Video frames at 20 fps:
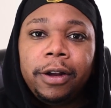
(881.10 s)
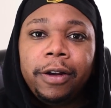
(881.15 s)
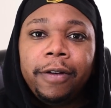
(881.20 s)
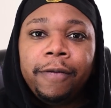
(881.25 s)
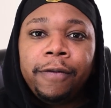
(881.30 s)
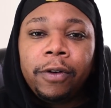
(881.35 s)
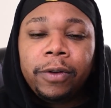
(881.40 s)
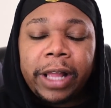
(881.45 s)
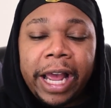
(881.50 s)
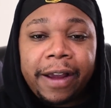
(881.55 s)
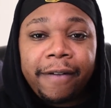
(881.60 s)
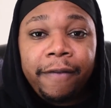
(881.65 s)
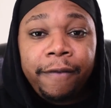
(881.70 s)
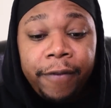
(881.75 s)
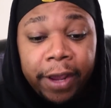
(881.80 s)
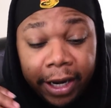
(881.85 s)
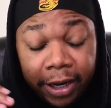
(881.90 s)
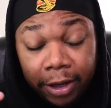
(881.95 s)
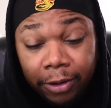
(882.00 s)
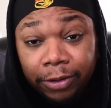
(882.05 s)
for like
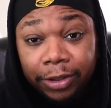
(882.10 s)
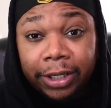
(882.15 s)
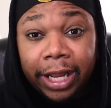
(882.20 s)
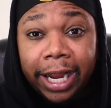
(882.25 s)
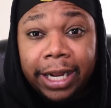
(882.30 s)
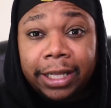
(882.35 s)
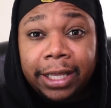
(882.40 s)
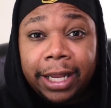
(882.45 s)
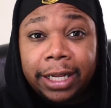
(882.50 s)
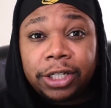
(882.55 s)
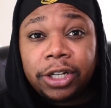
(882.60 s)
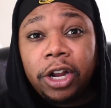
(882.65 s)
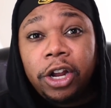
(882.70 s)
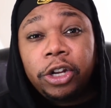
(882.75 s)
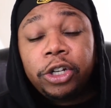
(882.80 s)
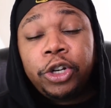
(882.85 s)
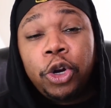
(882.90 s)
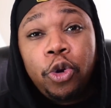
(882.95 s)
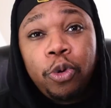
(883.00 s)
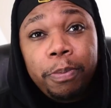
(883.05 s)
videos like this
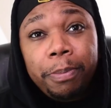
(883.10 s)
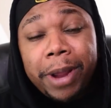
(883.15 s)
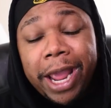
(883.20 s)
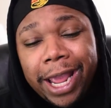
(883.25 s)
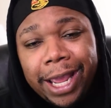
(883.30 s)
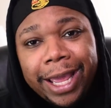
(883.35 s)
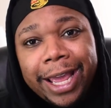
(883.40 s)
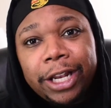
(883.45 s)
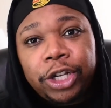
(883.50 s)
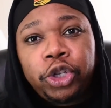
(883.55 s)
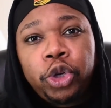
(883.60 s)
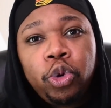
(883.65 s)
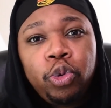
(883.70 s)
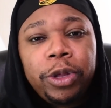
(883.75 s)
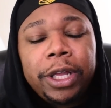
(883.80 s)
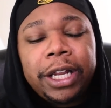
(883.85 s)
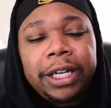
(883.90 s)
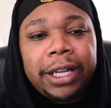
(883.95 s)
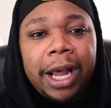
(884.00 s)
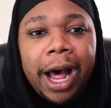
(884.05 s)
to make it to
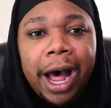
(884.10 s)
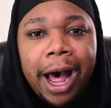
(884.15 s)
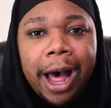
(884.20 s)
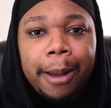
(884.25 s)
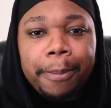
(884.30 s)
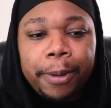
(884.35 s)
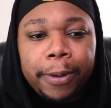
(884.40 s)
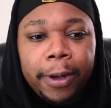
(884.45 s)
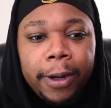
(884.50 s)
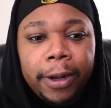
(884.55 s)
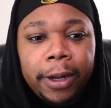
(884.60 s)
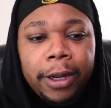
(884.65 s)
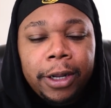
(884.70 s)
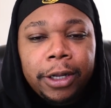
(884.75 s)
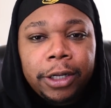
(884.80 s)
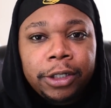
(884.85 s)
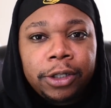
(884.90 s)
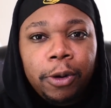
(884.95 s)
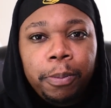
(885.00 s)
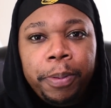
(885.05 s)
the top
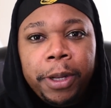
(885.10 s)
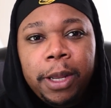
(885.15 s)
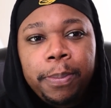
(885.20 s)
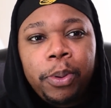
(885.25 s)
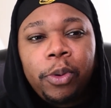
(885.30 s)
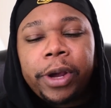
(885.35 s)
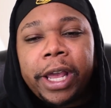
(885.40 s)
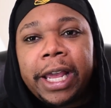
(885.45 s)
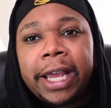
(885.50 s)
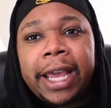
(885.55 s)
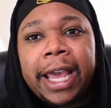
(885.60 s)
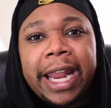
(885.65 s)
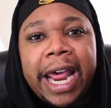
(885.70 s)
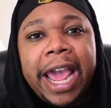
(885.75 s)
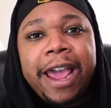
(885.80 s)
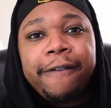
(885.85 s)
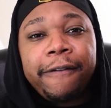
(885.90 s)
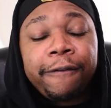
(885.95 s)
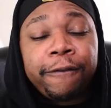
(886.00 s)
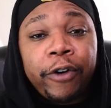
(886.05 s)
so people can get
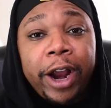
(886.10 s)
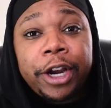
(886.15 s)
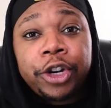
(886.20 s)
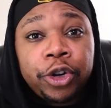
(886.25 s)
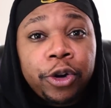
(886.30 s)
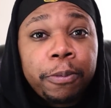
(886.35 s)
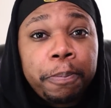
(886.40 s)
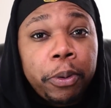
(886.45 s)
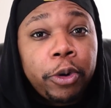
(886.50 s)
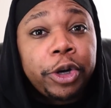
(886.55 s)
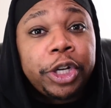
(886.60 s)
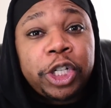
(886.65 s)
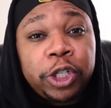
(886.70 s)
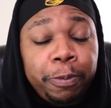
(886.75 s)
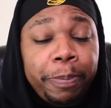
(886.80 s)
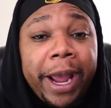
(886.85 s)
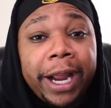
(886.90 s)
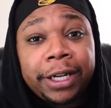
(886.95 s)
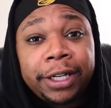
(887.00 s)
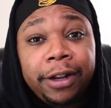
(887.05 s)
a fresher
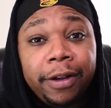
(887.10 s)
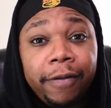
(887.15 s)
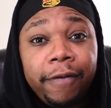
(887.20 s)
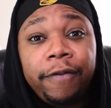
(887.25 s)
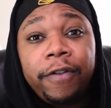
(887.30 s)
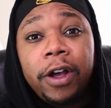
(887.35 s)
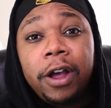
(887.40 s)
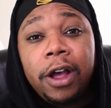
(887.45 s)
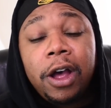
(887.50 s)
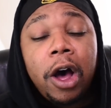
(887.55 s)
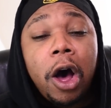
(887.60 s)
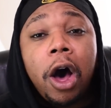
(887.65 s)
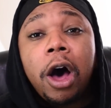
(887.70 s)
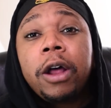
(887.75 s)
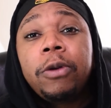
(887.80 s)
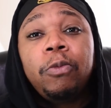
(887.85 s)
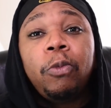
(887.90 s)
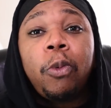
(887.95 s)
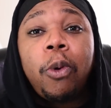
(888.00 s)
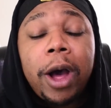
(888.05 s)
perspective
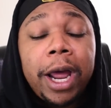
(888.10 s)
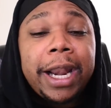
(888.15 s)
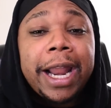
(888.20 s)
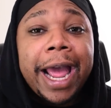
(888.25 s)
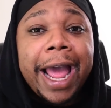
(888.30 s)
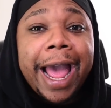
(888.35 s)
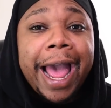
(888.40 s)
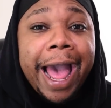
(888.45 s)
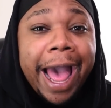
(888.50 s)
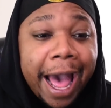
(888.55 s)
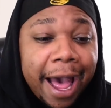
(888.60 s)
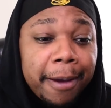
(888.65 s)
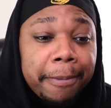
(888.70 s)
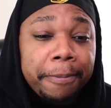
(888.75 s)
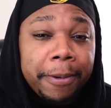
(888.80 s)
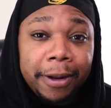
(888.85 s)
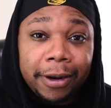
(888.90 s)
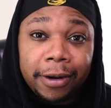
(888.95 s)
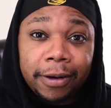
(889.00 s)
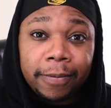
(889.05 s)
on what
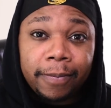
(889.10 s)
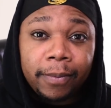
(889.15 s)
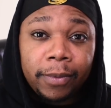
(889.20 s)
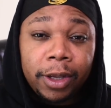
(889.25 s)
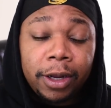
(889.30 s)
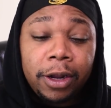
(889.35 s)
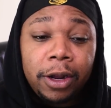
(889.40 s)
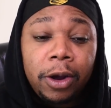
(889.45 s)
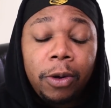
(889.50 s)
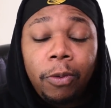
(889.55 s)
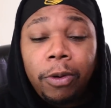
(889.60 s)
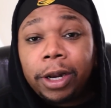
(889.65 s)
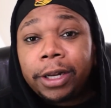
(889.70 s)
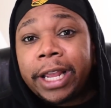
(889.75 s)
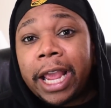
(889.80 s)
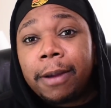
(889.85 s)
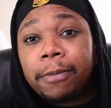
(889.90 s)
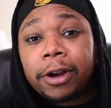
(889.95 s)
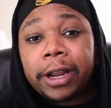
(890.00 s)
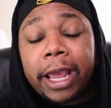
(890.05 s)
happened, what
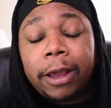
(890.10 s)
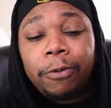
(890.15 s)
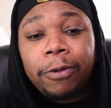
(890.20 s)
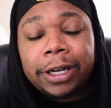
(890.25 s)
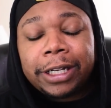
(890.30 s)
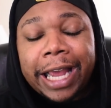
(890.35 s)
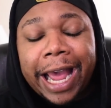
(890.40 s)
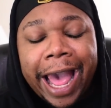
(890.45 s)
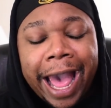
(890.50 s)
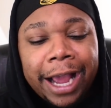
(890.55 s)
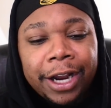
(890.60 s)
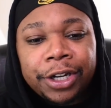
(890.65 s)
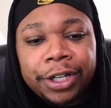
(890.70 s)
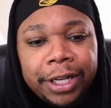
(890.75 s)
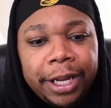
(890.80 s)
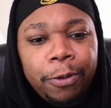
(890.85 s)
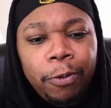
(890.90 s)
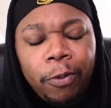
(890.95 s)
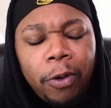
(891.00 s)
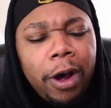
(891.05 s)
Gamergate what
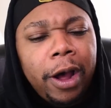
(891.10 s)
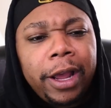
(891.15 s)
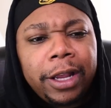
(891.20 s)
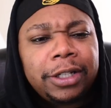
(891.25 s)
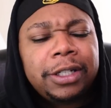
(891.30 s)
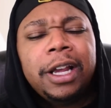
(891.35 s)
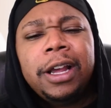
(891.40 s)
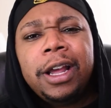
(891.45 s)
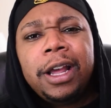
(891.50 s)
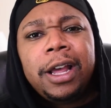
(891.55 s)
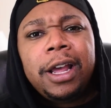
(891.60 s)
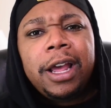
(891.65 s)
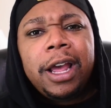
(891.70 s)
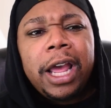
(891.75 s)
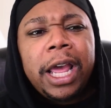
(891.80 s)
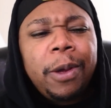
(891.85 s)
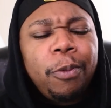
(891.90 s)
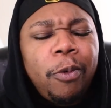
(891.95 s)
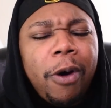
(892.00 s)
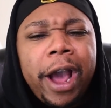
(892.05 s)
actually was,
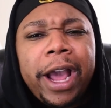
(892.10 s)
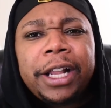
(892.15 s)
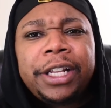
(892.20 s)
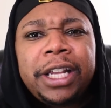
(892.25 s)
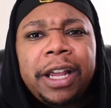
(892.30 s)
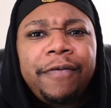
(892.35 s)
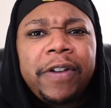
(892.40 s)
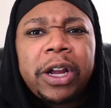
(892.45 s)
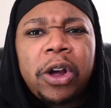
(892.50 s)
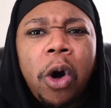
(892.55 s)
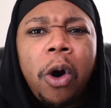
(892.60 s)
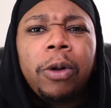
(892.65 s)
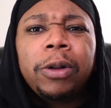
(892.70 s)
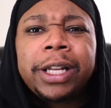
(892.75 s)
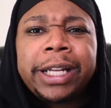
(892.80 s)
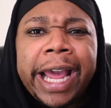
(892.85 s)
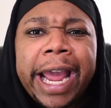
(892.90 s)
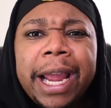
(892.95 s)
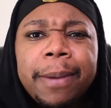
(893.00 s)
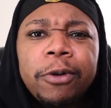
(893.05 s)
and why it's even
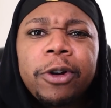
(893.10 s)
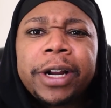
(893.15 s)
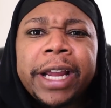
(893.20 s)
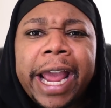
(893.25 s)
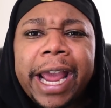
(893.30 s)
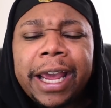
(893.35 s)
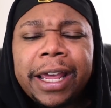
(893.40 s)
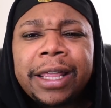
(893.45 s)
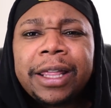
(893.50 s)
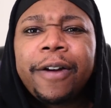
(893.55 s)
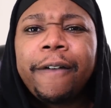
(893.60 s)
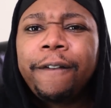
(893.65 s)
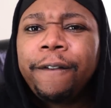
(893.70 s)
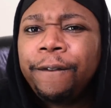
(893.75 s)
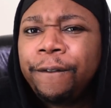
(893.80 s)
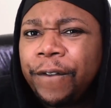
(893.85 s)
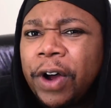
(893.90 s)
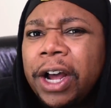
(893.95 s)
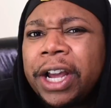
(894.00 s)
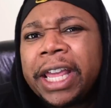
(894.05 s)
called Gamergate in the
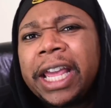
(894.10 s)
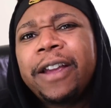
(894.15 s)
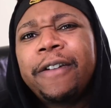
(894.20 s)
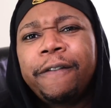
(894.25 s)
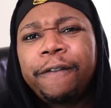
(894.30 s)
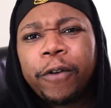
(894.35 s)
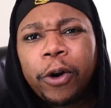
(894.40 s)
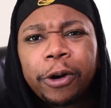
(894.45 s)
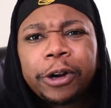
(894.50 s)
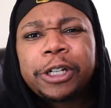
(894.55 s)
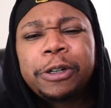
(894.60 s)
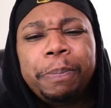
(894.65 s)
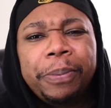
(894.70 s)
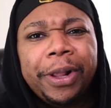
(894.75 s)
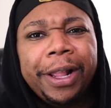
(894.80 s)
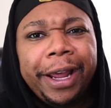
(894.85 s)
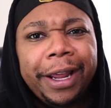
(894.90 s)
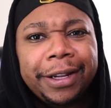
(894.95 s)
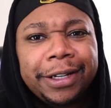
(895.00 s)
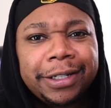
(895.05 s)
fucking first
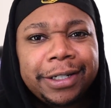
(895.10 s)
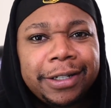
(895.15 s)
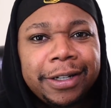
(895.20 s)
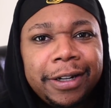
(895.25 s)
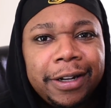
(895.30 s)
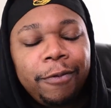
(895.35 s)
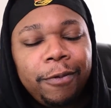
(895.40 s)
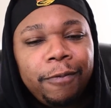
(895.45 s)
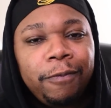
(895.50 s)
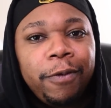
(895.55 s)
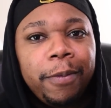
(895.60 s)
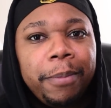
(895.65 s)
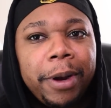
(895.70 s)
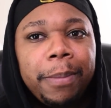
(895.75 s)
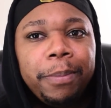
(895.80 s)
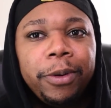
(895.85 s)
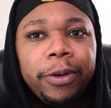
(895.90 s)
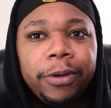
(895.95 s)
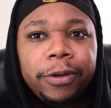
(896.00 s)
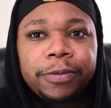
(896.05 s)
place.
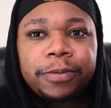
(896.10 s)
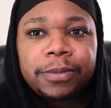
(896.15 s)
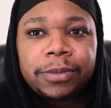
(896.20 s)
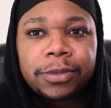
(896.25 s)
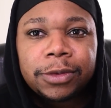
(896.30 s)
Remember